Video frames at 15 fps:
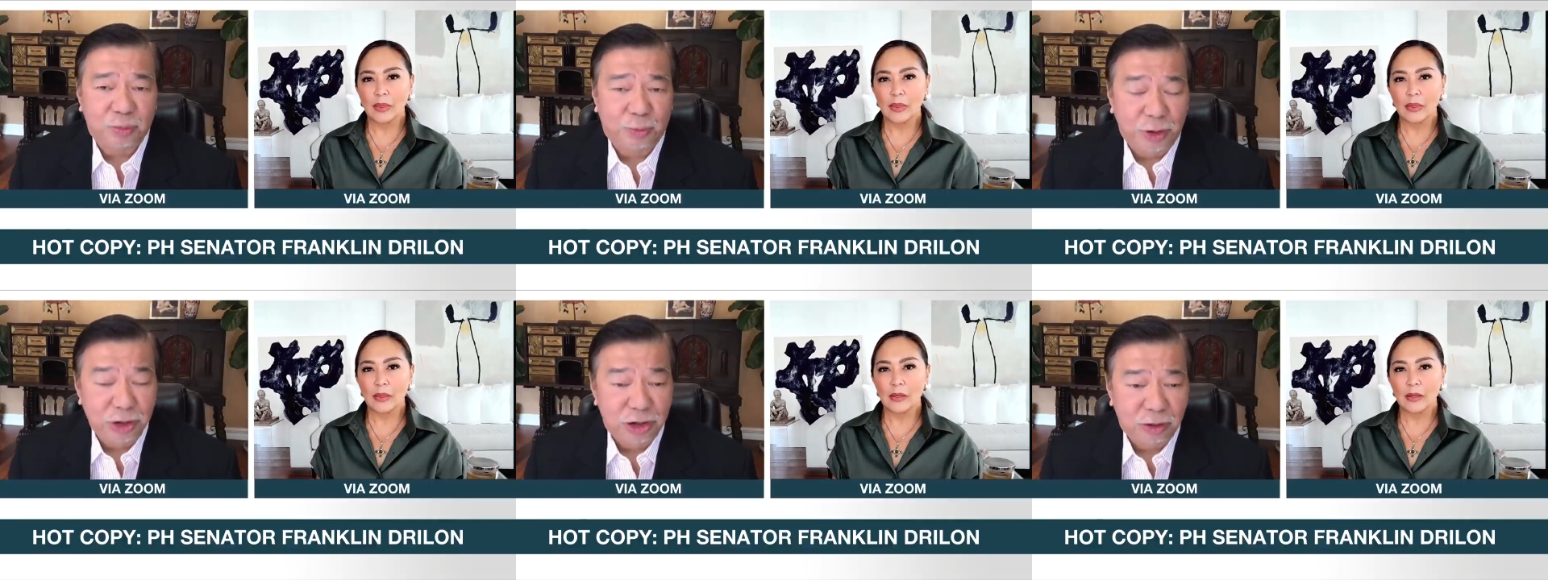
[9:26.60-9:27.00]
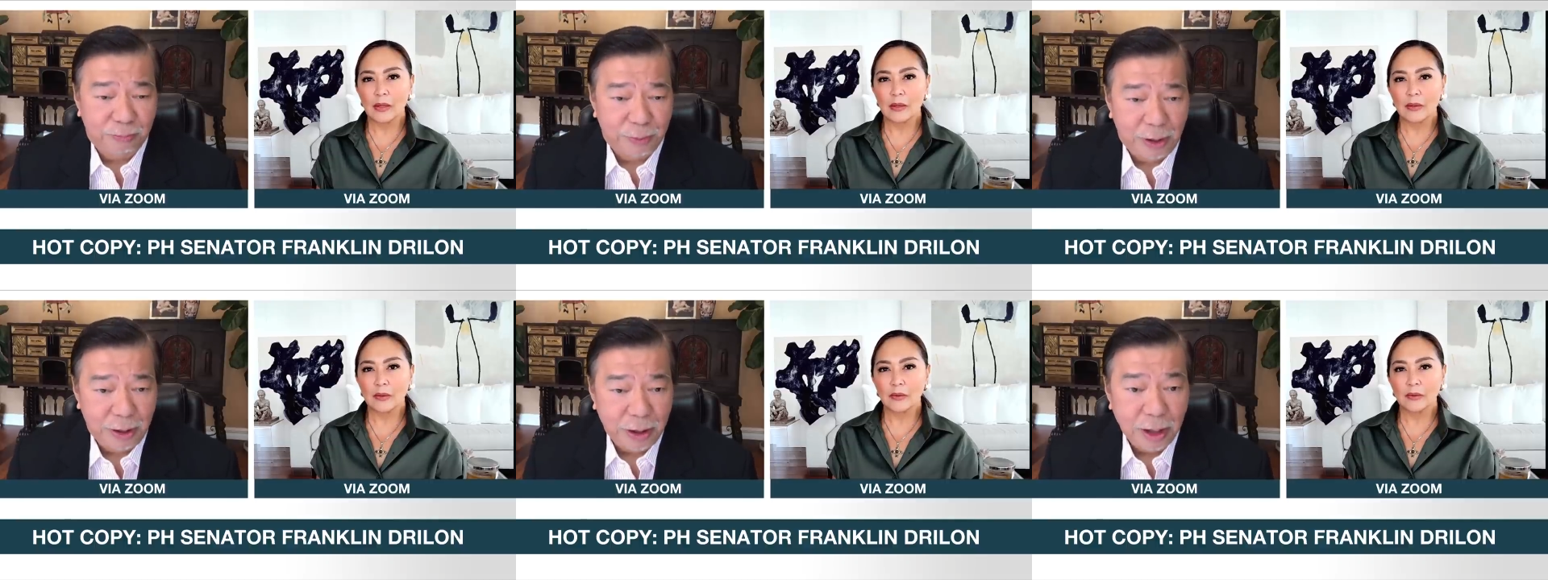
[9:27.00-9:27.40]

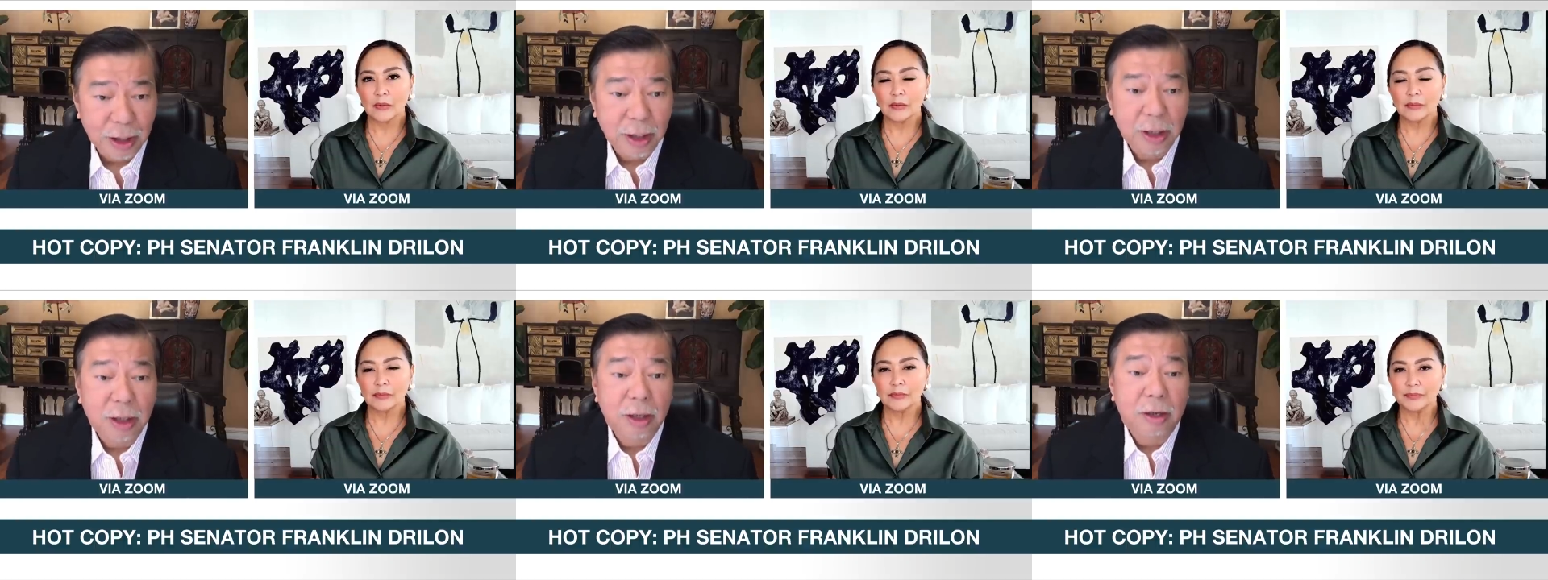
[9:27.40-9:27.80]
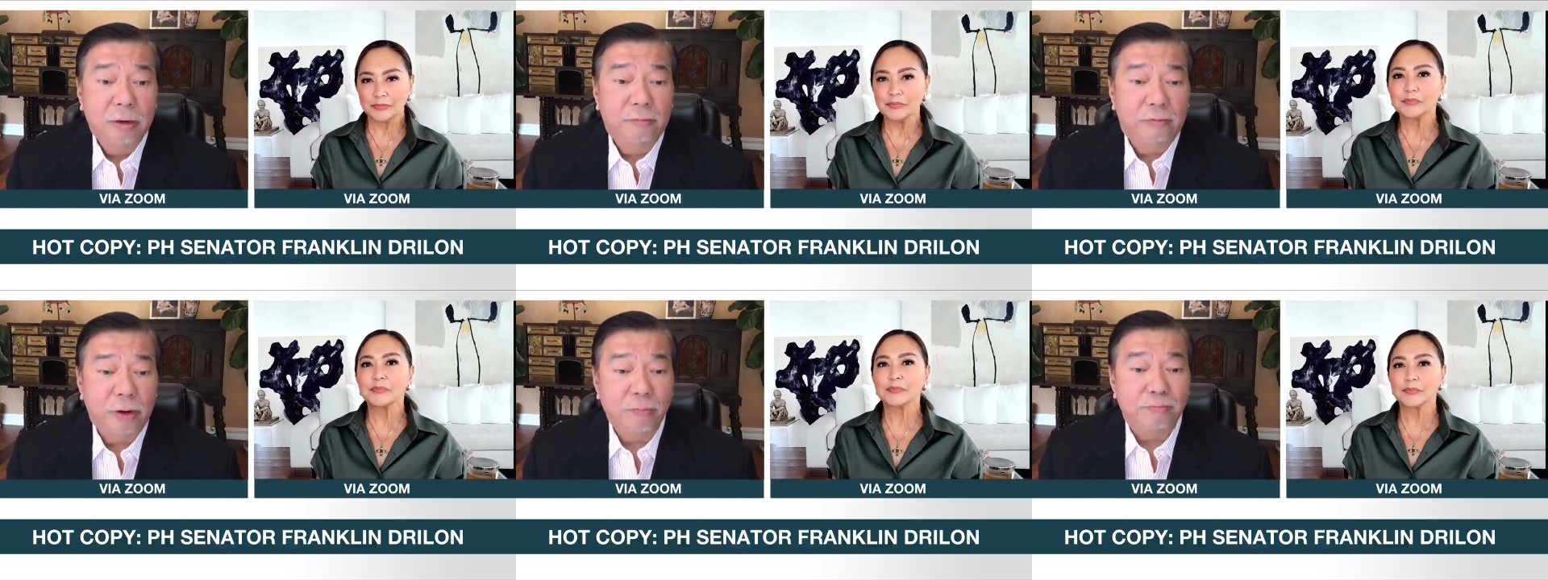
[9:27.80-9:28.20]
Speaker 1: principally
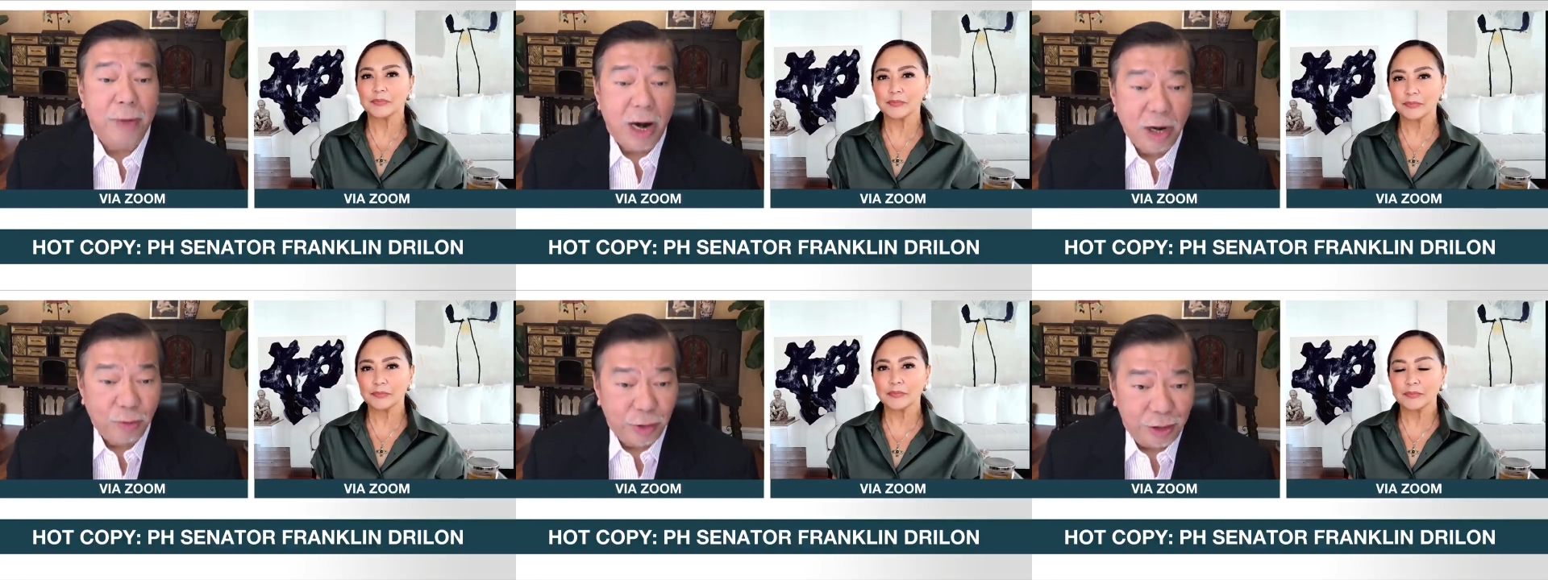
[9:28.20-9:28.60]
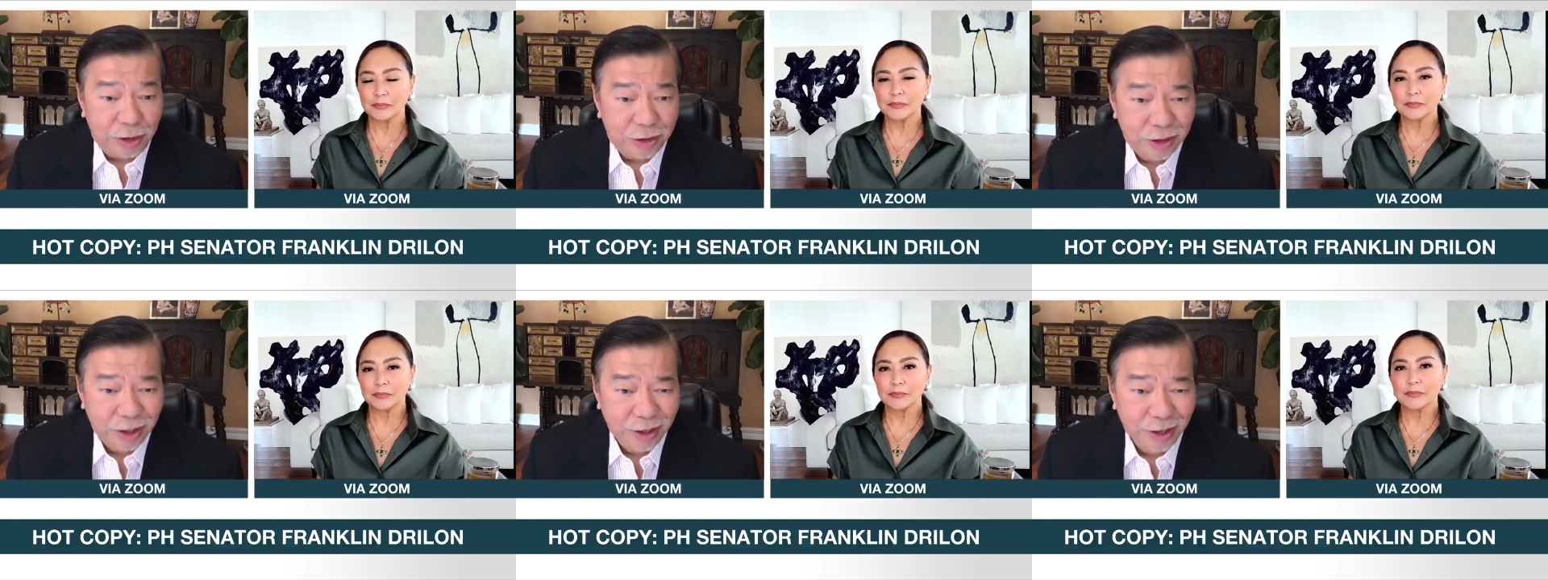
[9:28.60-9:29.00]
from
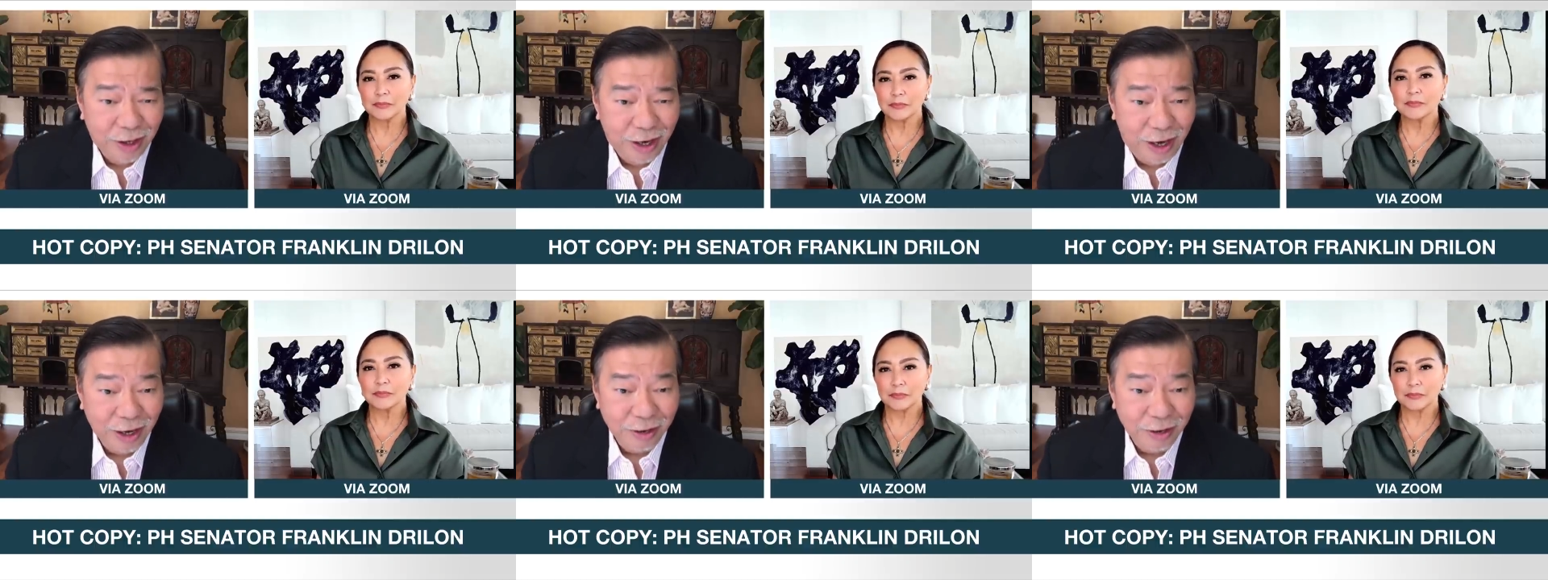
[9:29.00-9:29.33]
borrowings huh?